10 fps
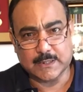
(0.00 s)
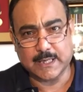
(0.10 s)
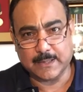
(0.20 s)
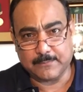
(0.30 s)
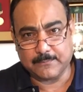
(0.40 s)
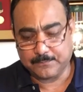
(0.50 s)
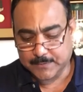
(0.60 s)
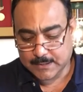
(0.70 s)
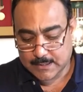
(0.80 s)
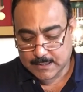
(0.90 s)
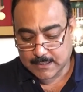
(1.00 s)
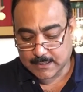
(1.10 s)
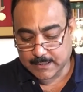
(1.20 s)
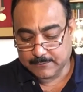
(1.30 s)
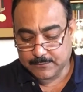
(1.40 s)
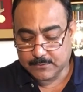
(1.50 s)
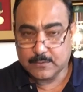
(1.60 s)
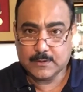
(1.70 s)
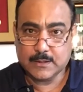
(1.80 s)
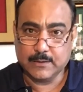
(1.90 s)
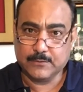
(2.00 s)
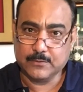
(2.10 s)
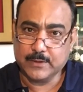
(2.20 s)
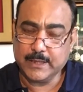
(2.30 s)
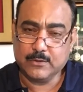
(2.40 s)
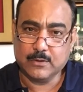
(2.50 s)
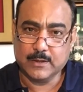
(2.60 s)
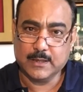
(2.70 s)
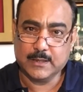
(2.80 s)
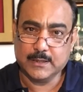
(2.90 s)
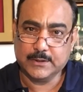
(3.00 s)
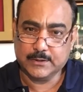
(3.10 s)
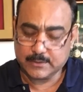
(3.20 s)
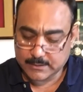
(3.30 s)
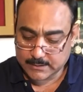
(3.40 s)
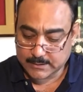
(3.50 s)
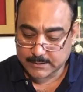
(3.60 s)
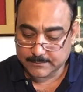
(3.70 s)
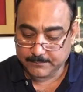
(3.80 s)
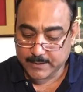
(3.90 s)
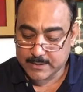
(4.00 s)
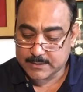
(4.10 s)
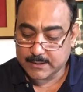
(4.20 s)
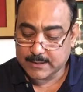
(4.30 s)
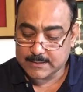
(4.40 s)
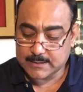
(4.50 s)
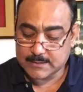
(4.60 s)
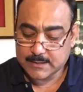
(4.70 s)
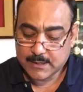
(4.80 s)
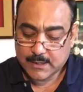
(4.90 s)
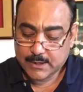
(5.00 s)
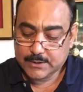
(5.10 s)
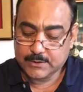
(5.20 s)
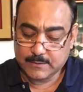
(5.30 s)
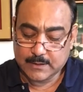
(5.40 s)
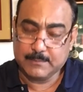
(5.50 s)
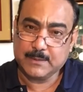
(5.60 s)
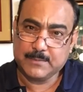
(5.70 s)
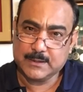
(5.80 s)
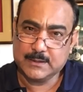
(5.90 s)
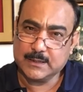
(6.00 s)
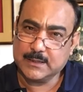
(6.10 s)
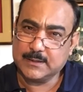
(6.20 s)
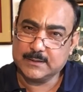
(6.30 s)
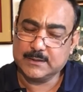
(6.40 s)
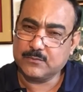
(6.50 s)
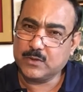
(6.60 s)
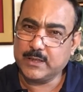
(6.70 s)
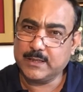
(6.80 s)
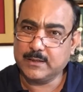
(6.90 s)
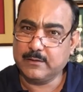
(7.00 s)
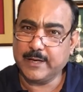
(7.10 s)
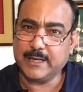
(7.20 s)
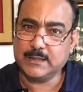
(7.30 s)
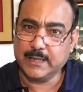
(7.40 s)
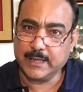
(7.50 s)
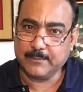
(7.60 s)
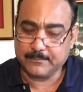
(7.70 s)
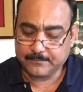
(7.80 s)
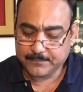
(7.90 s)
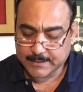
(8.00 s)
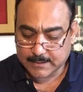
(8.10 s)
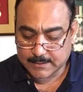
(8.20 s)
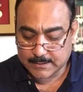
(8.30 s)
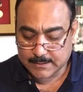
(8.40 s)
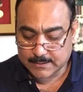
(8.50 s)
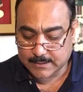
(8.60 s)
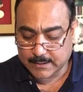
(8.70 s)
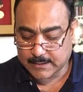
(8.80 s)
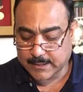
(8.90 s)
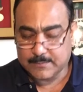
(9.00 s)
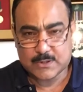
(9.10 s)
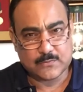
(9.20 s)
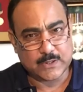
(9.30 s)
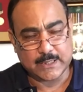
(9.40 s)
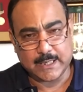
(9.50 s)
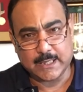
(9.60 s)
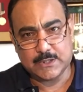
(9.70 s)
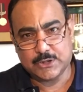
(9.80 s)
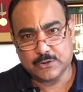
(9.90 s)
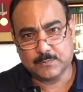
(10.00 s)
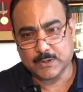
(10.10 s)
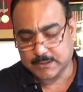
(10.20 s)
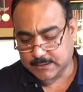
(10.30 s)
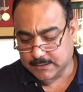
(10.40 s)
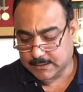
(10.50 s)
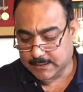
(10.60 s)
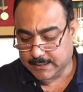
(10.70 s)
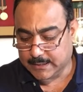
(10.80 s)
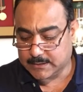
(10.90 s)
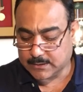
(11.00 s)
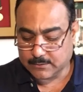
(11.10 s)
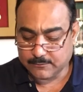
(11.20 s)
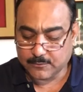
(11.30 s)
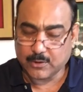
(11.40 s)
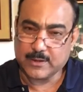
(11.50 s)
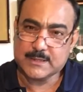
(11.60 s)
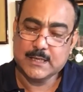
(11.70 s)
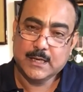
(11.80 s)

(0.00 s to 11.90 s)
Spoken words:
game. If you recall your history lessons, you will remember the word great game. Great games were again geopolitical tug of wars